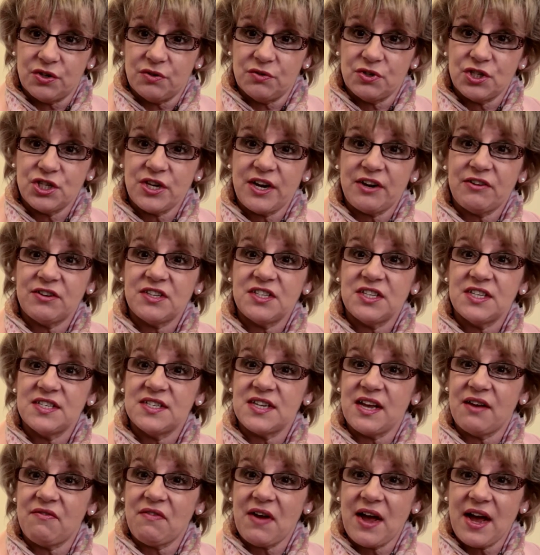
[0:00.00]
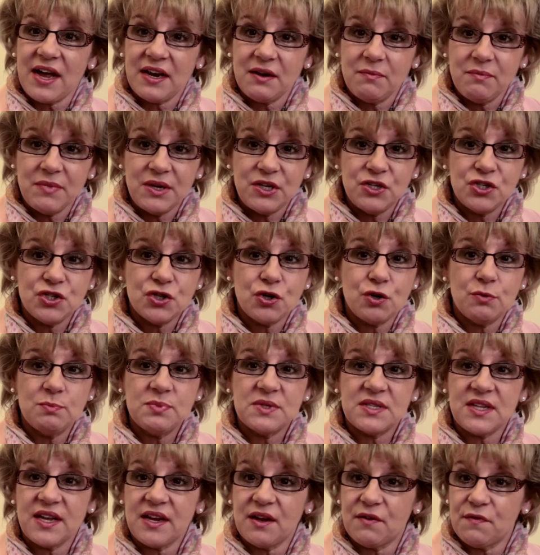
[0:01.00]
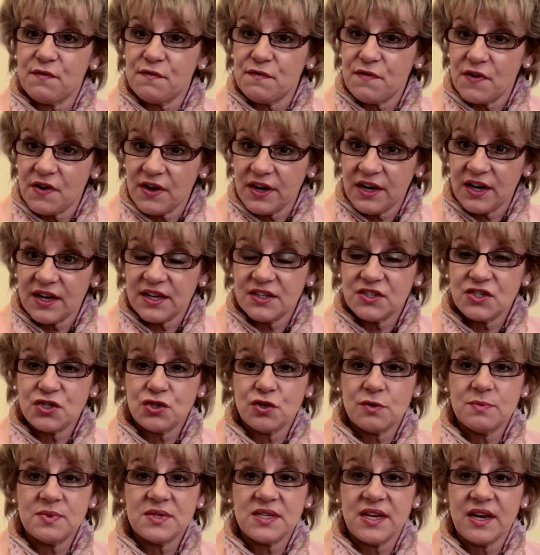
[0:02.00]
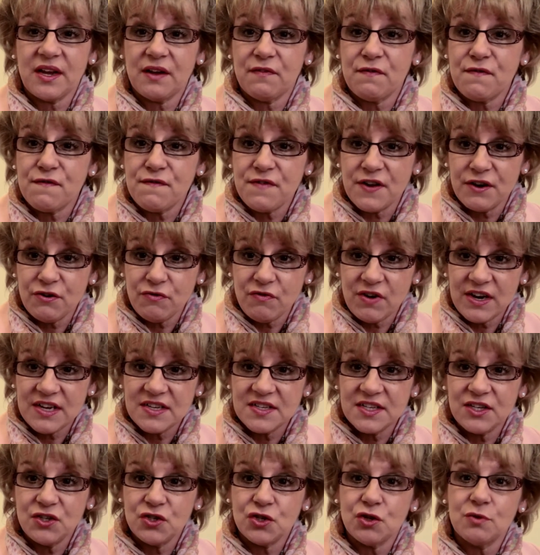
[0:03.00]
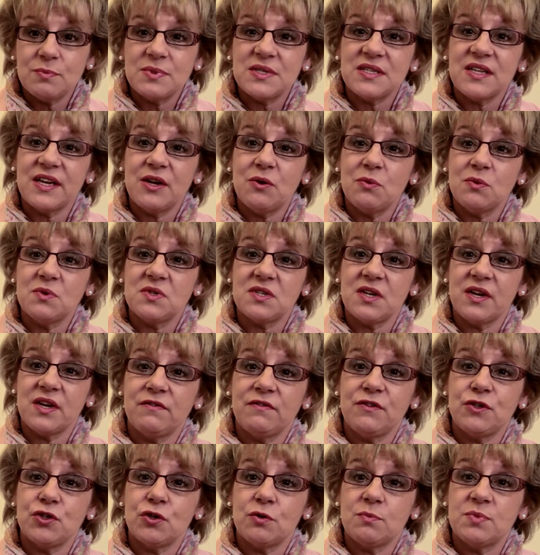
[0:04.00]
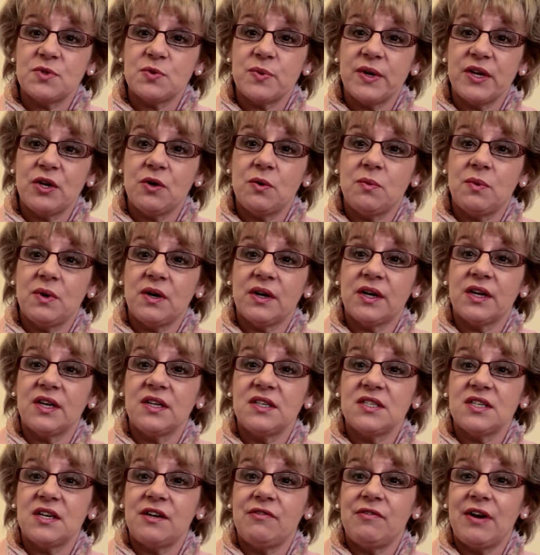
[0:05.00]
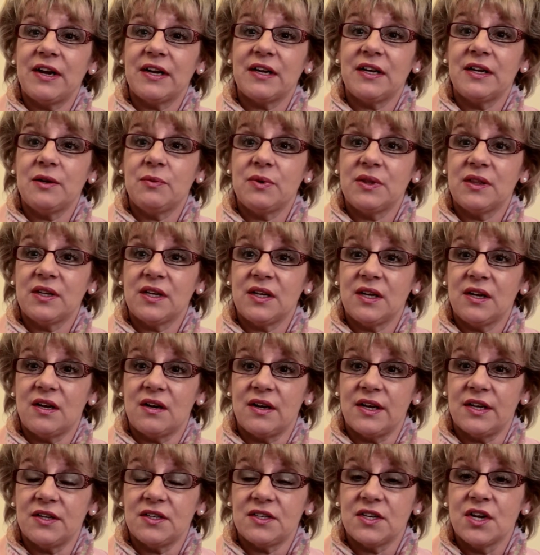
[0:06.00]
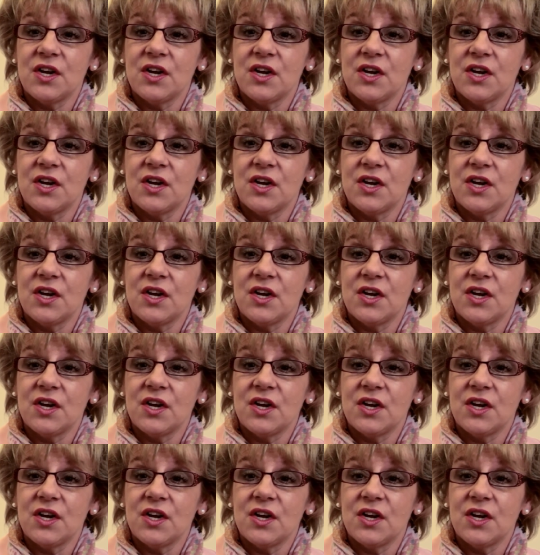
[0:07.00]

Charities have admin jobs, they have finance jobs, they have fundraising jobs, they also jobs where you're working directly with the client.